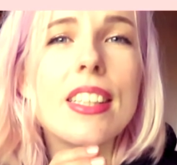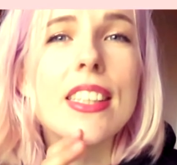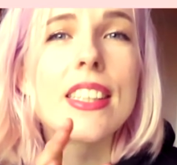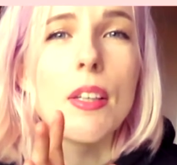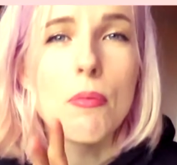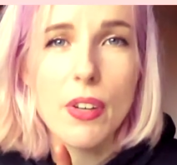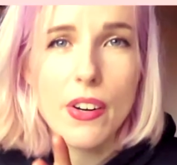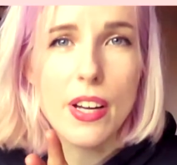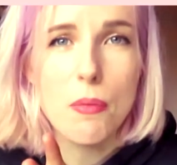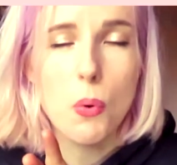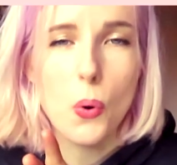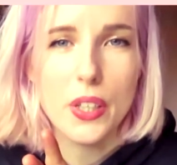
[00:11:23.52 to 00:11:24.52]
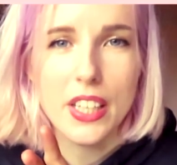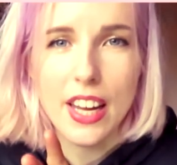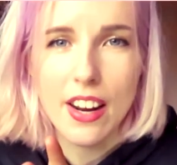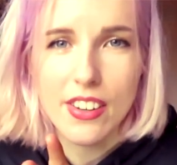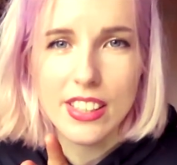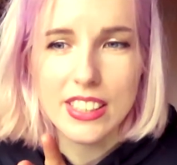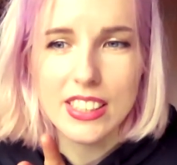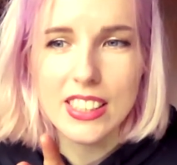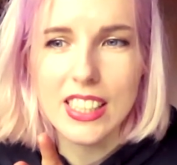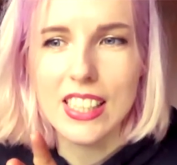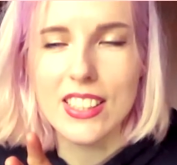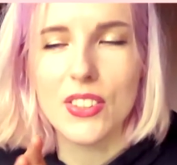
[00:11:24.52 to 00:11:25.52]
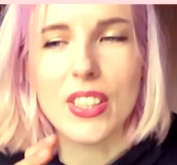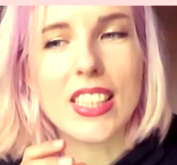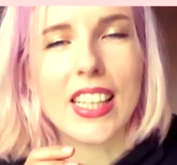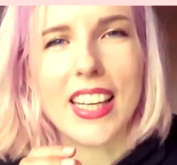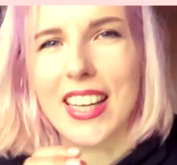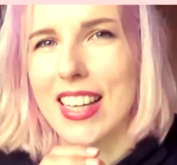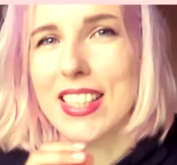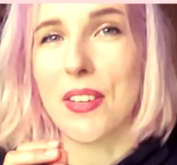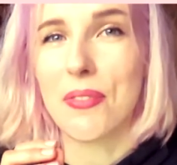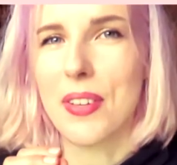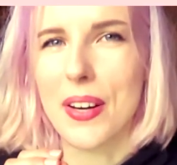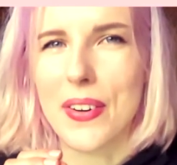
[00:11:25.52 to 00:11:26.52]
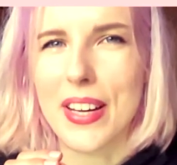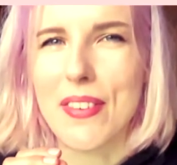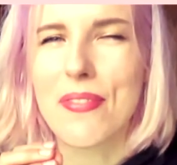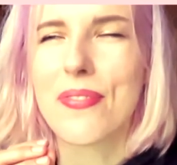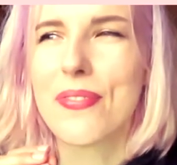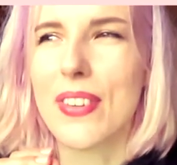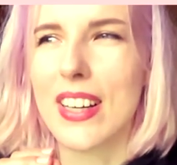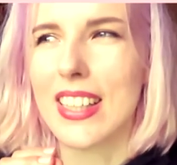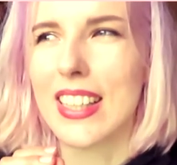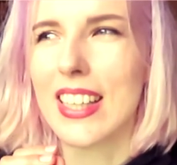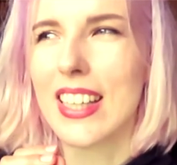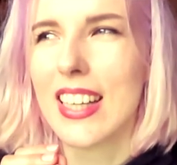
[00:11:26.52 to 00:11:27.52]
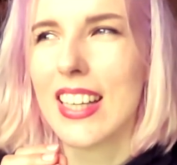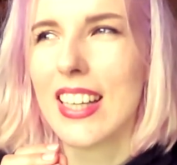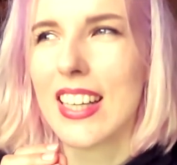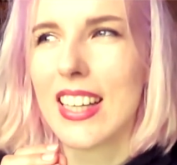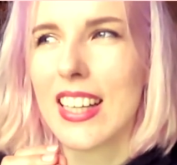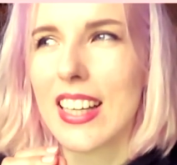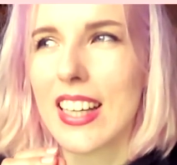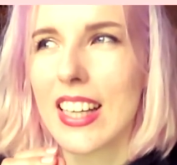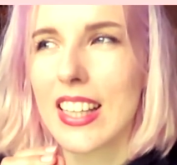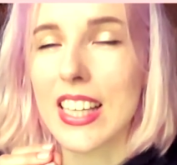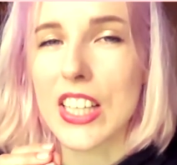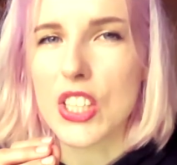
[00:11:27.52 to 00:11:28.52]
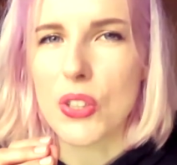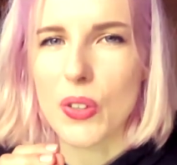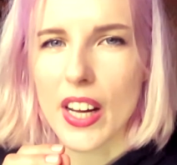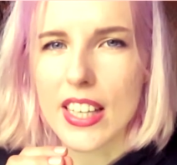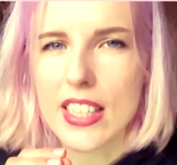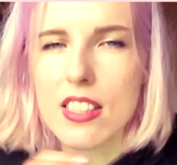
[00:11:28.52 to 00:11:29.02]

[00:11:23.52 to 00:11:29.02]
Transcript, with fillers: some very important characters, and so it's like, it's a very fun thing to write.